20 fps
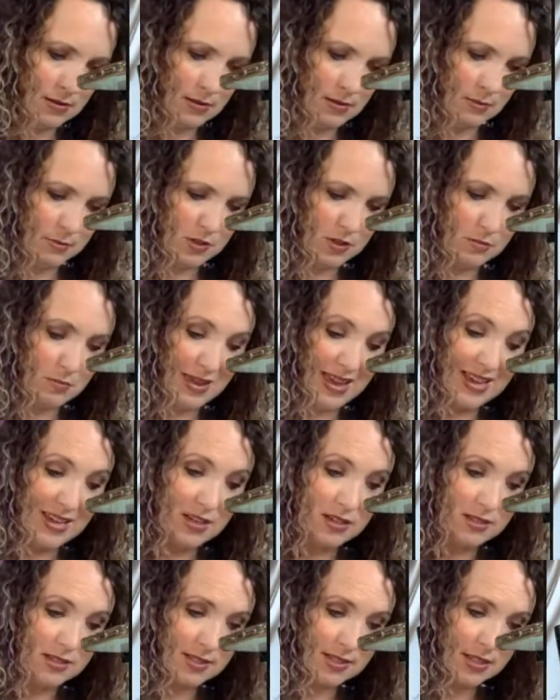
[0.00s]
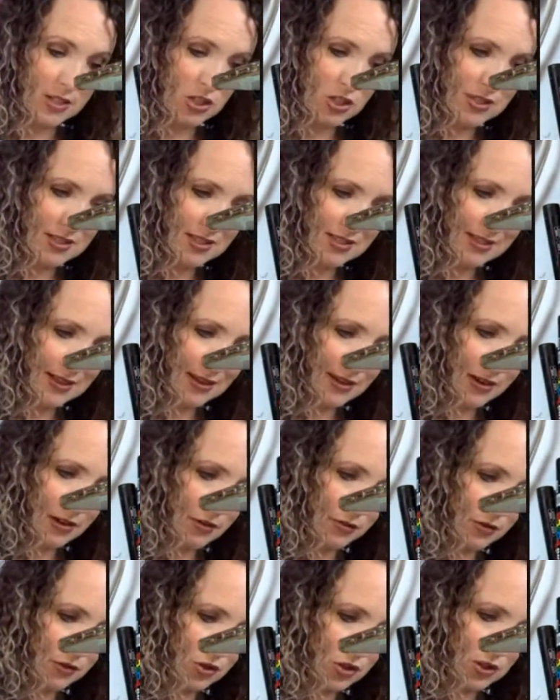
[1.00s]
I'm just making decisions as I
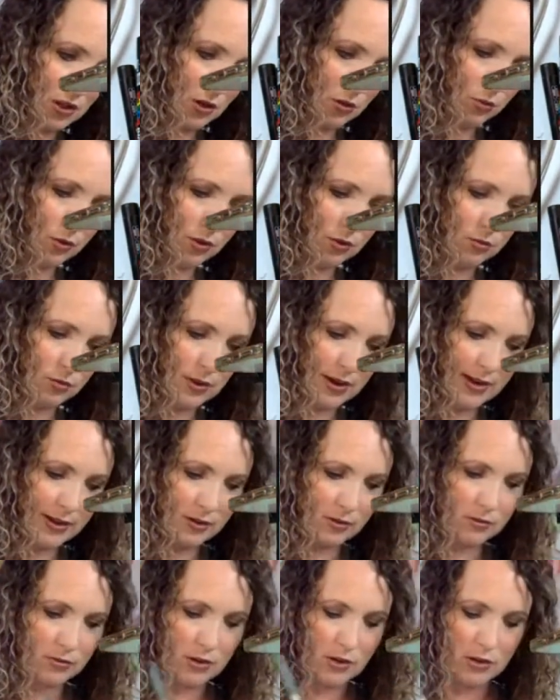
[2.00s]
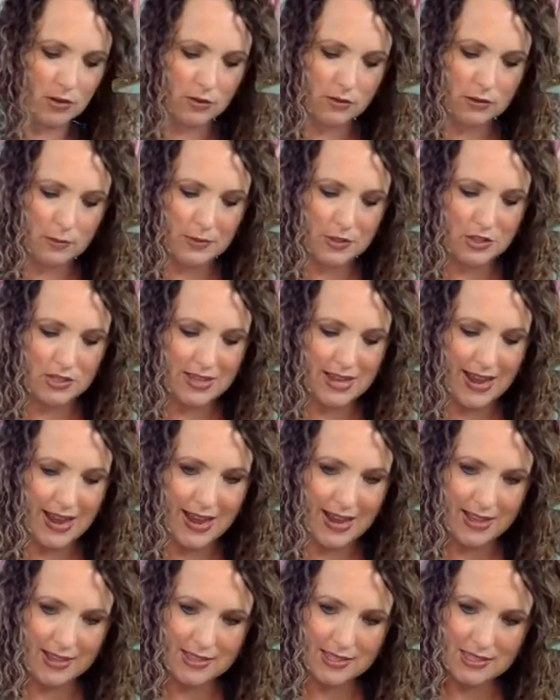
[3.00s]
go. There's no real right or wrong. Let me just
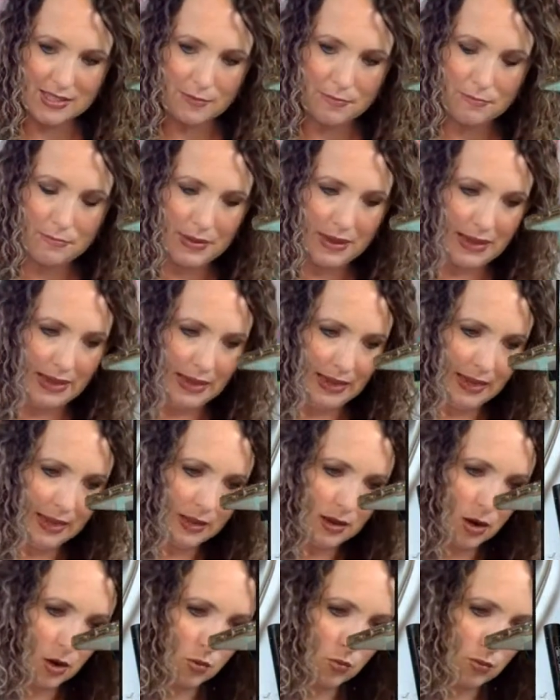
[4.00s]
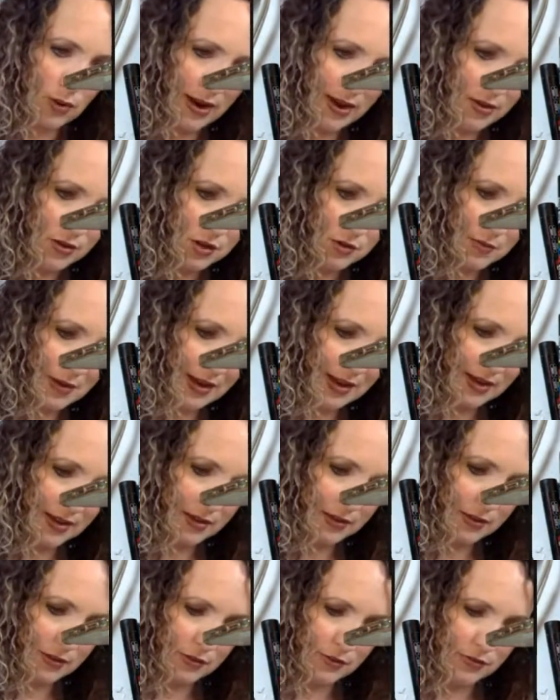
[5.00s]
add some pink around my
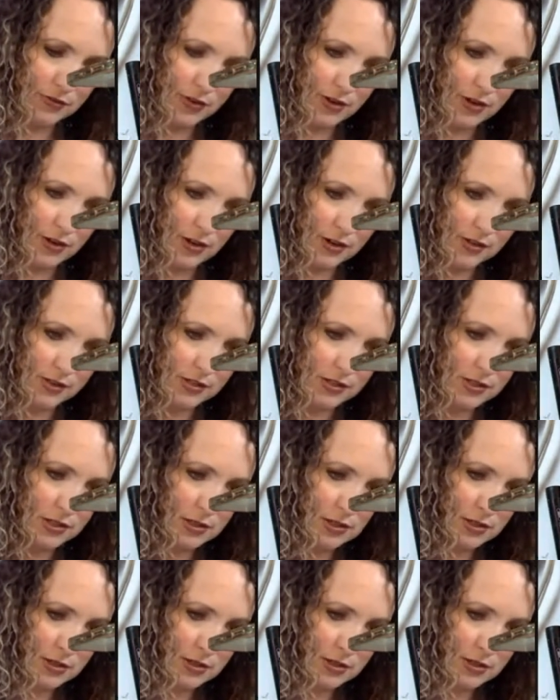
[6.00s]
yellow first.